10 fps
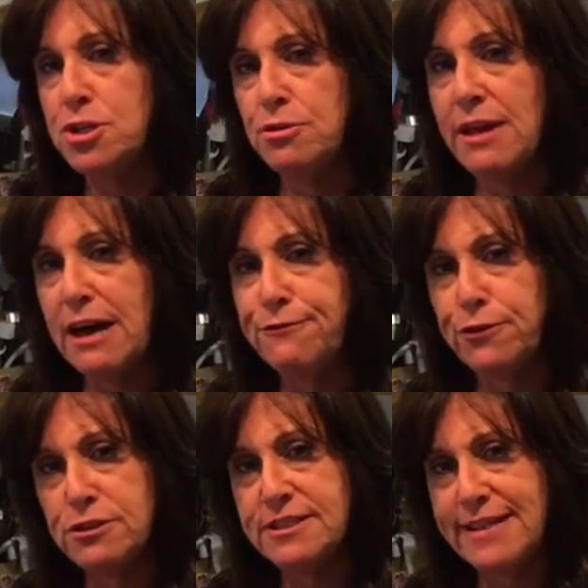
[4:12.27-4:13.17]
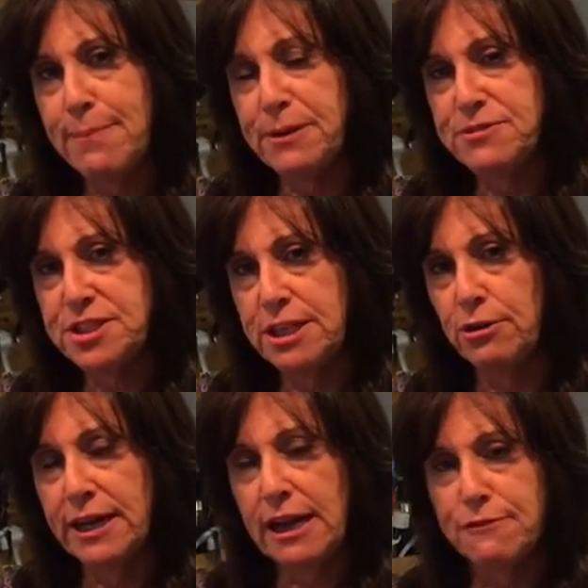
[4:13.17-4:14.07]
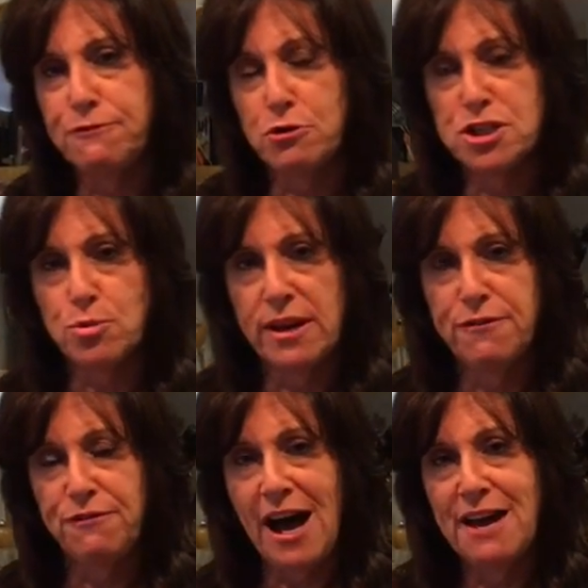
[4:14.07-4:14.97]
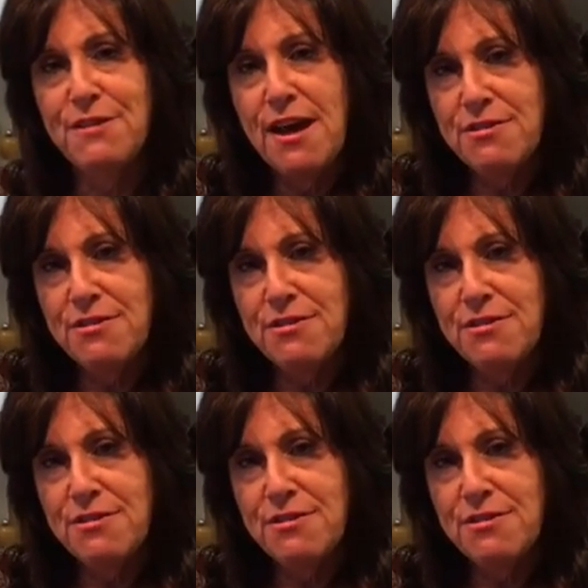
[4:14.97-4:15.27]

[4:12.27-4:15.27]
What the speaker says: do that first step of searing at 425,